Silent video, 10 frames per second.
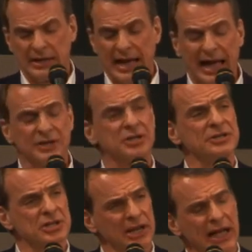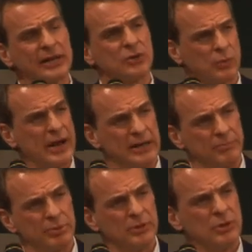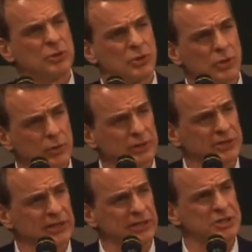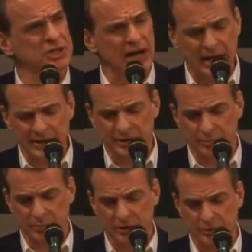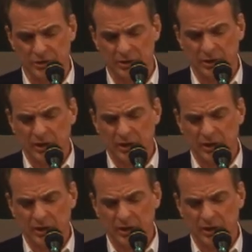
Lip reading: Actions like rape, cruelty, and child abuse